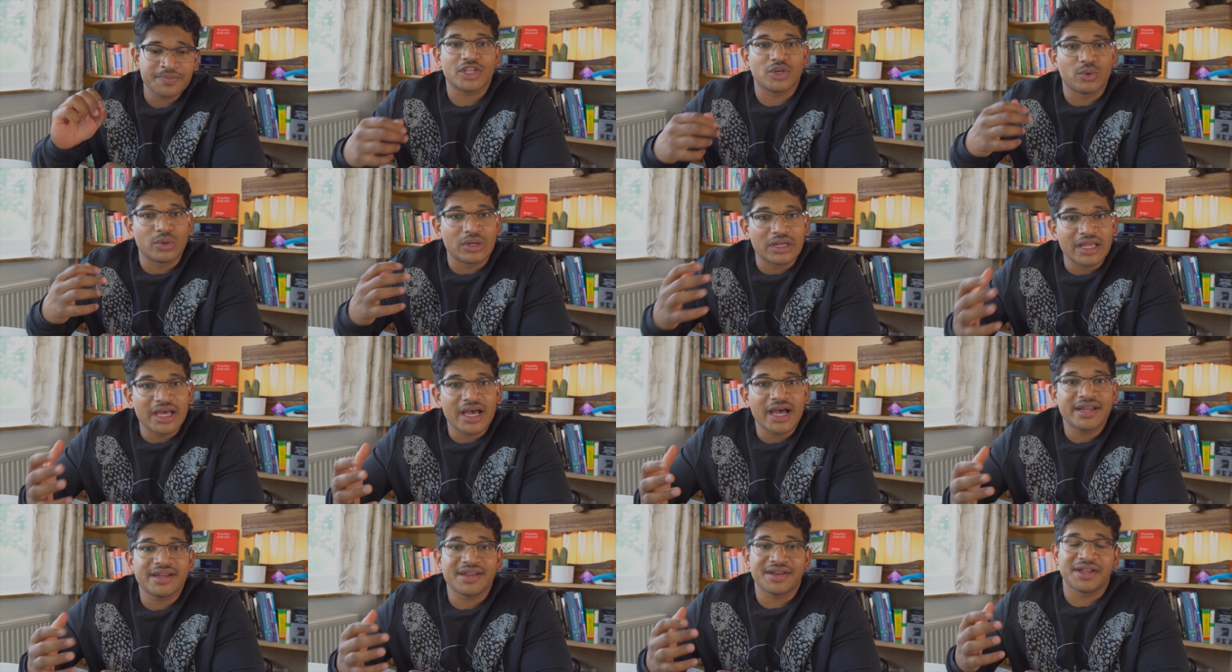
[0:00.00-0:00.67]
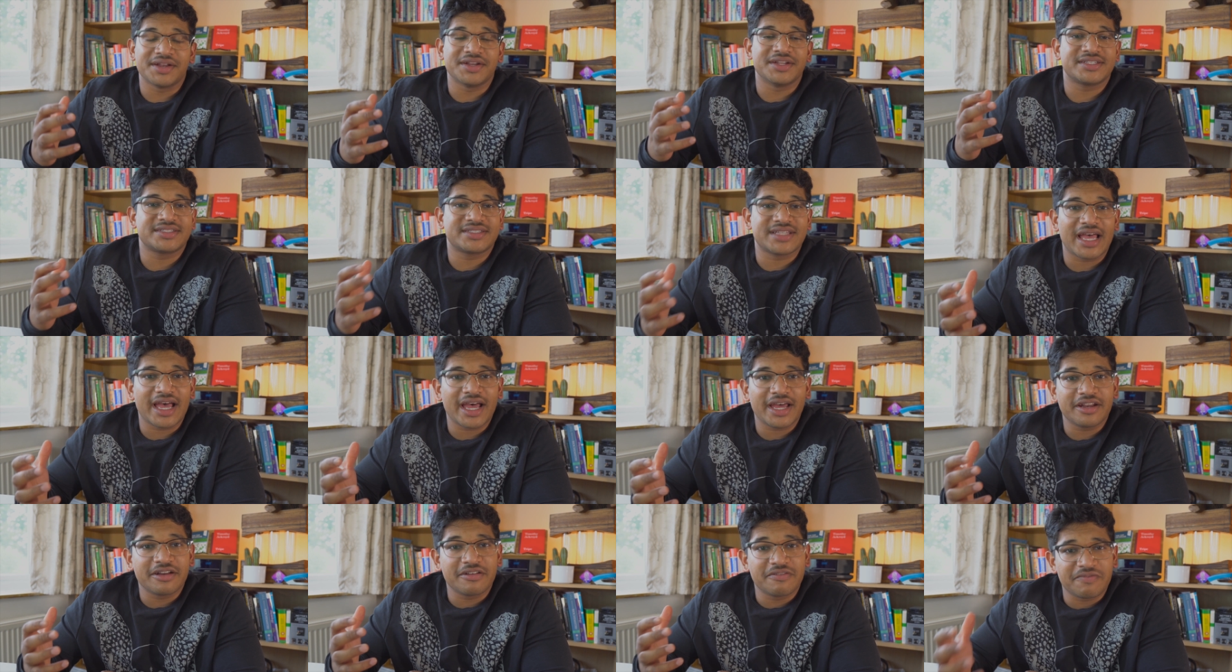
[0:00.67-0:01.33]
You will learn and
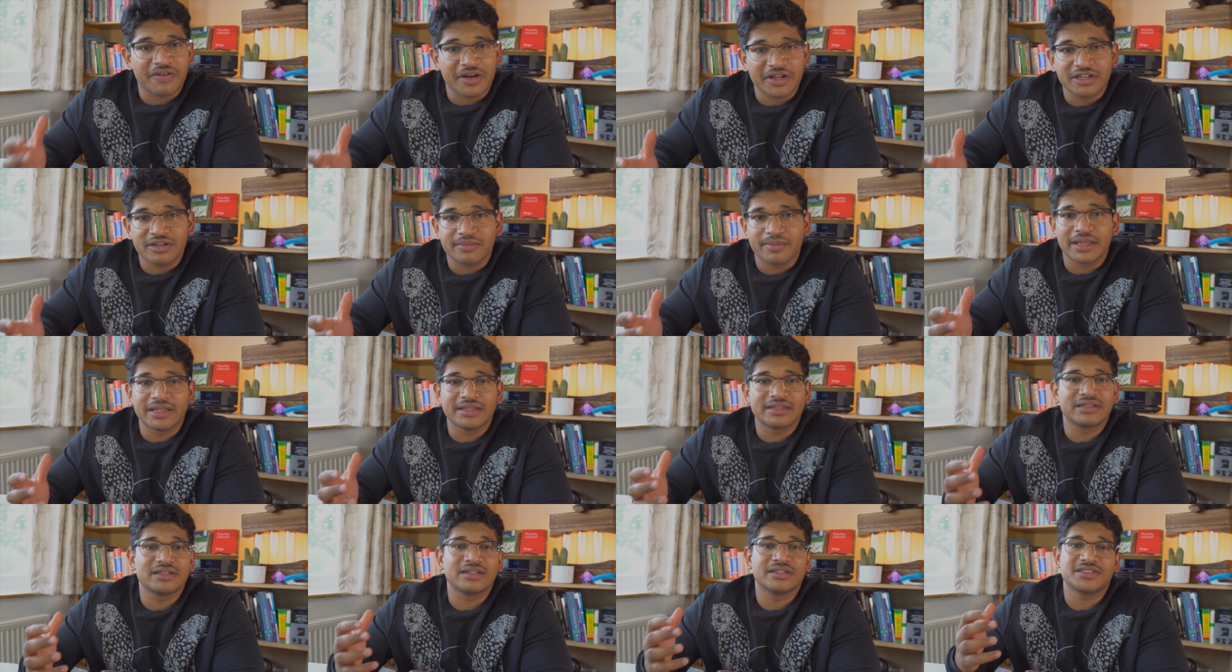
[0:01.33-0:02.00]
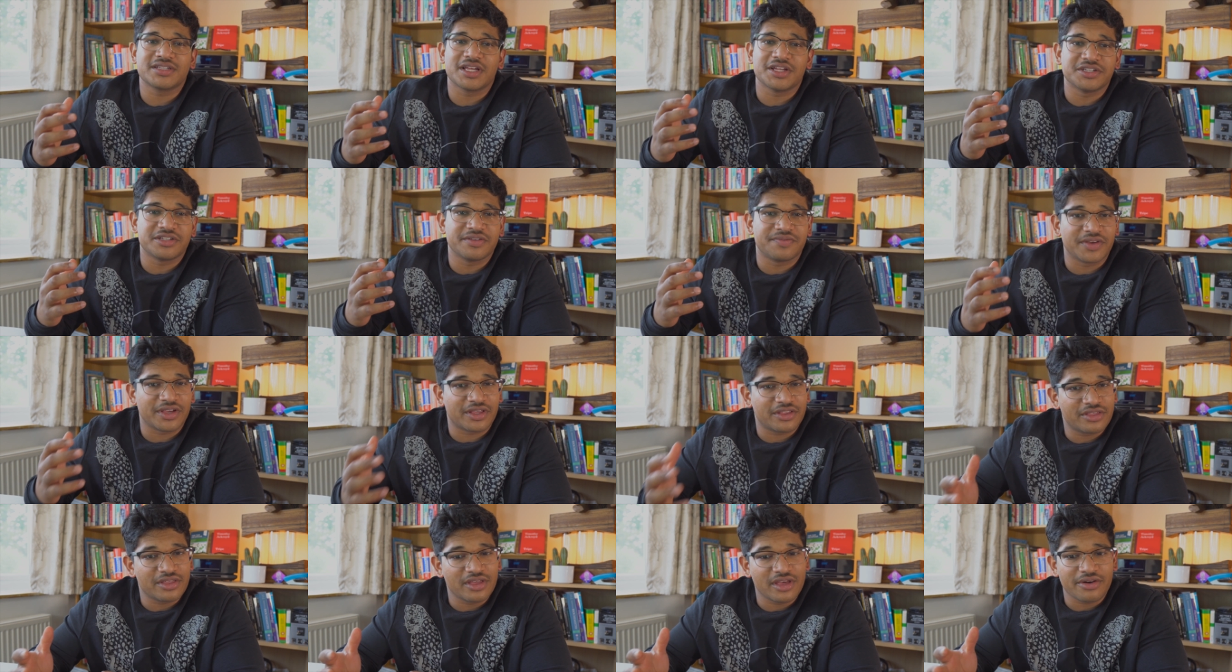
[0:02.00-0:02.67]
understand fundamental
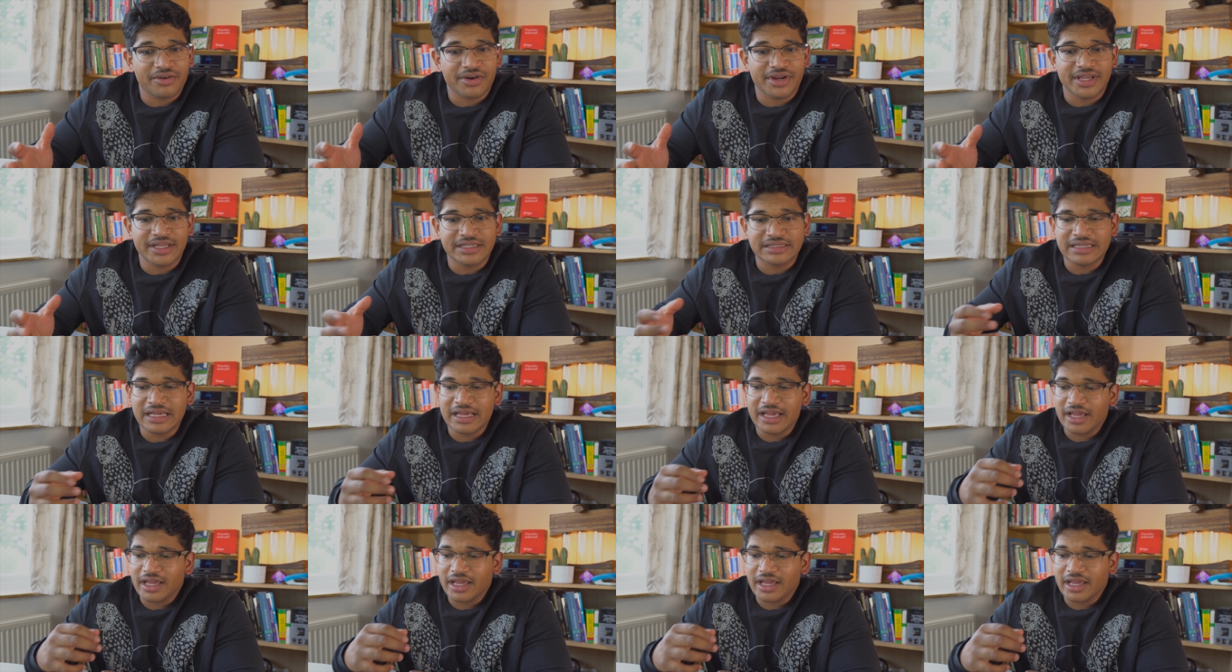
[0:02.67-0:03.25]
scientific theories.